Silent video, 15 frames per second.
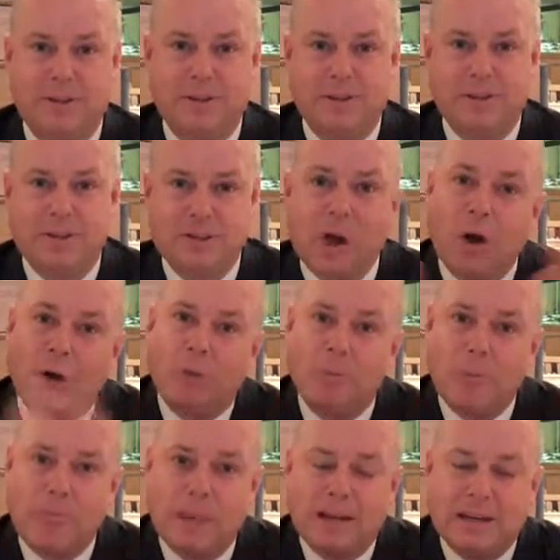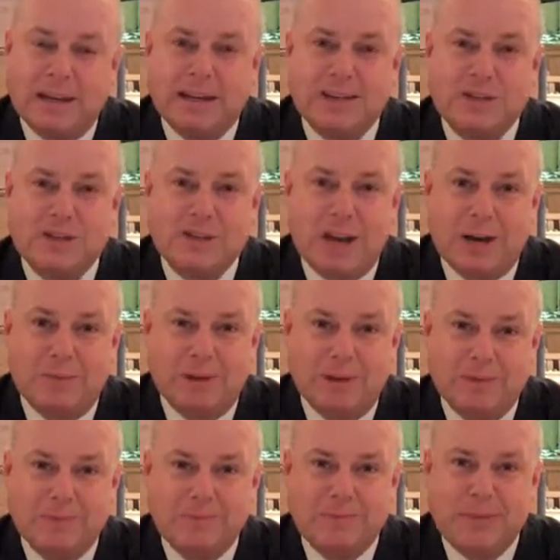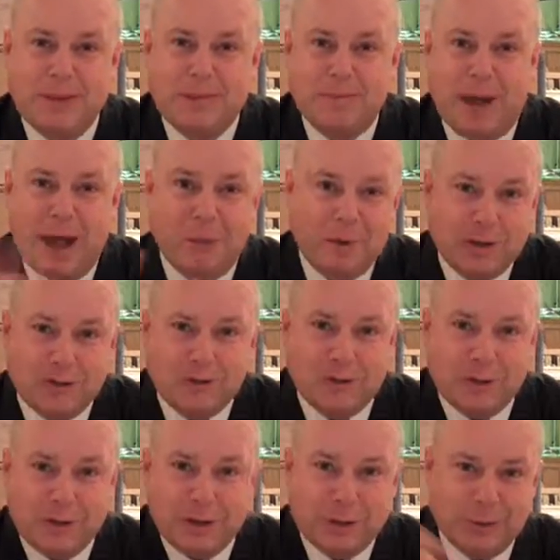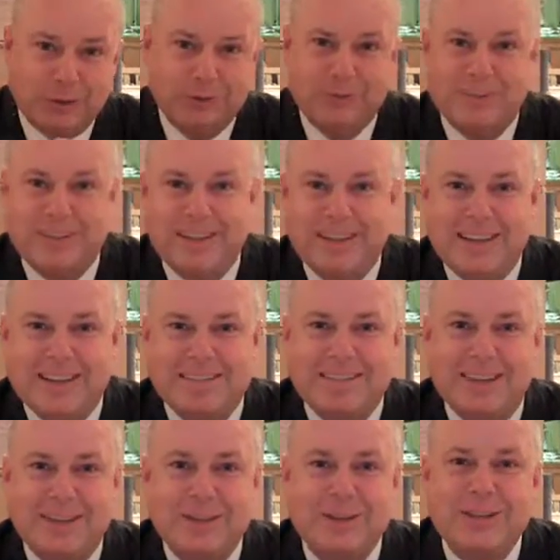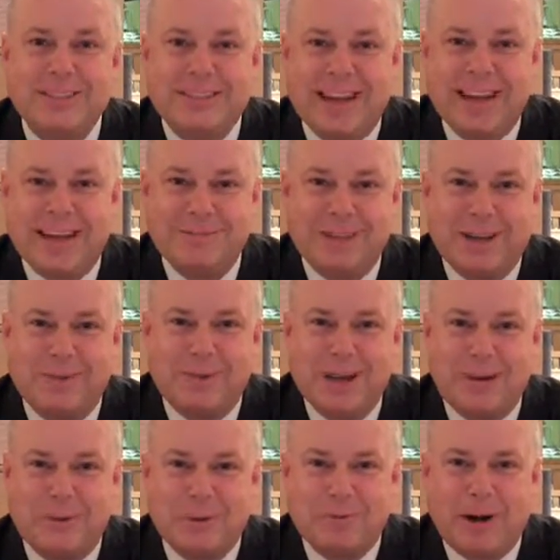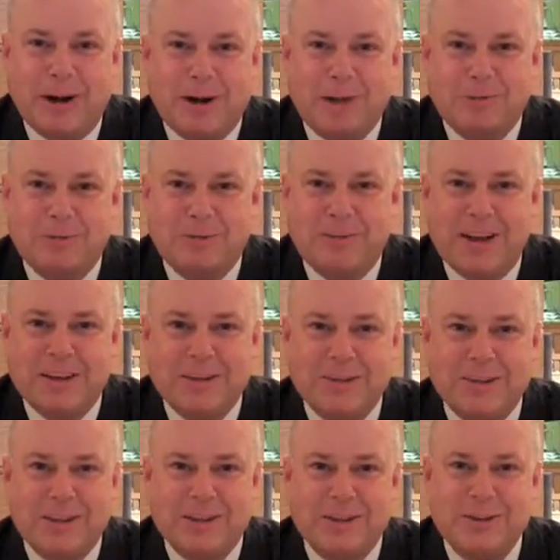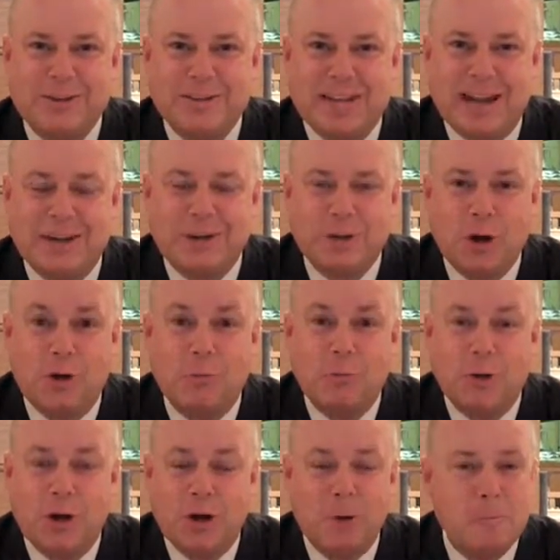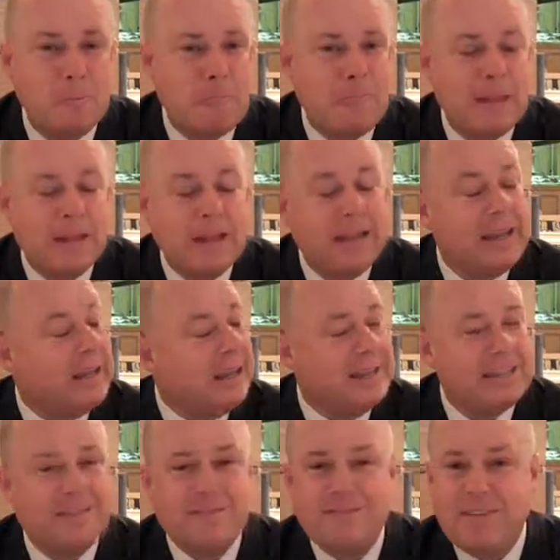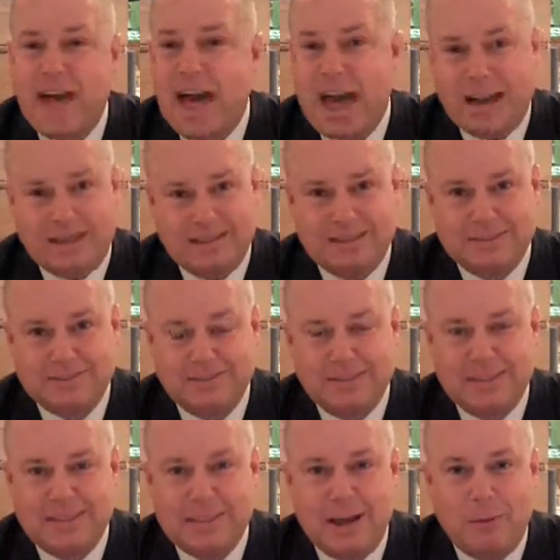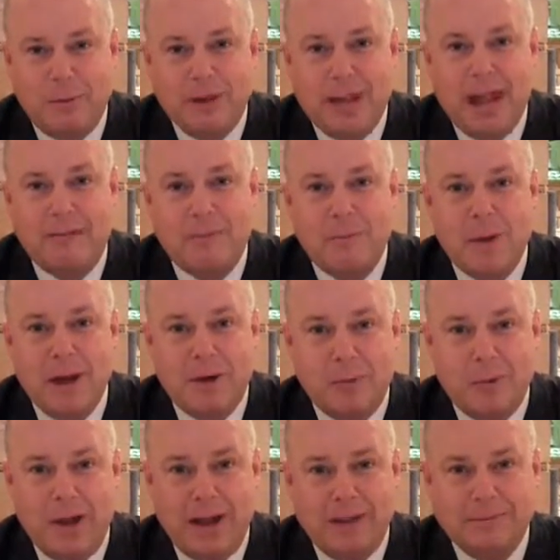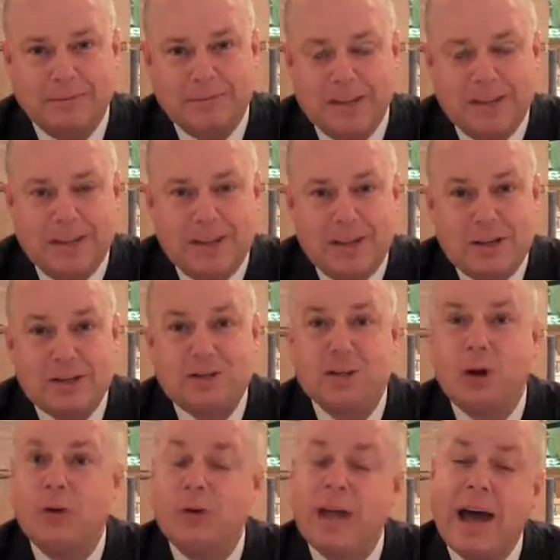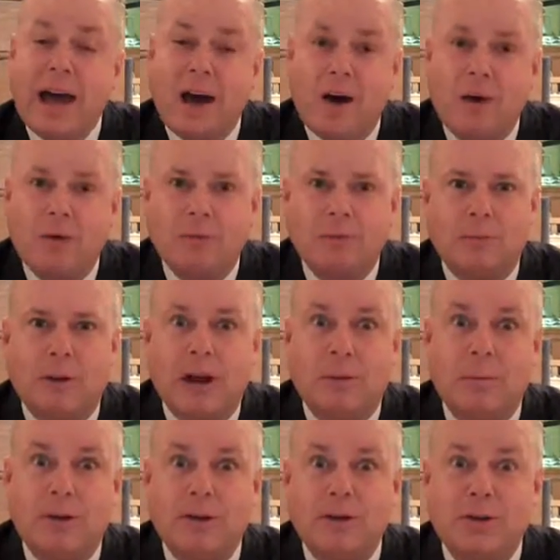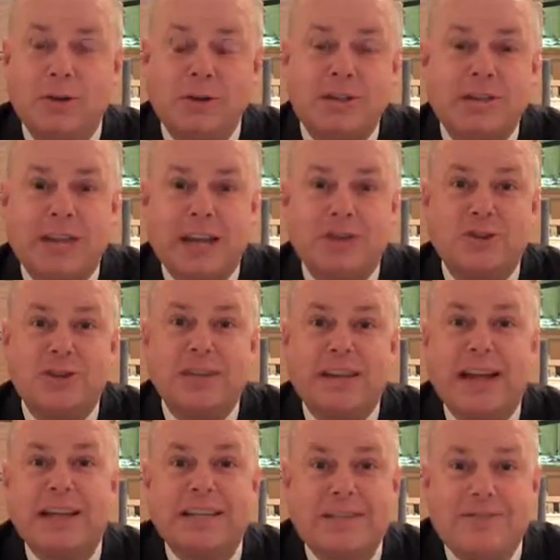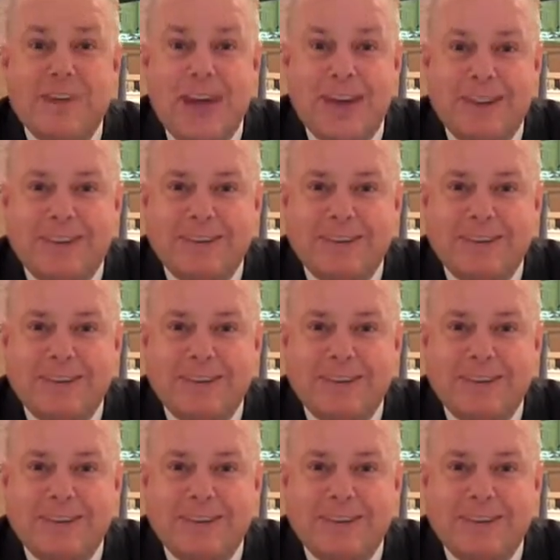So, ladies and gentlemen, my wish for you is that you decide to become a network marketing professional, that you decide to go pro. It is a fact that we have a better way. So now, what I'm going to do is schedule the next event,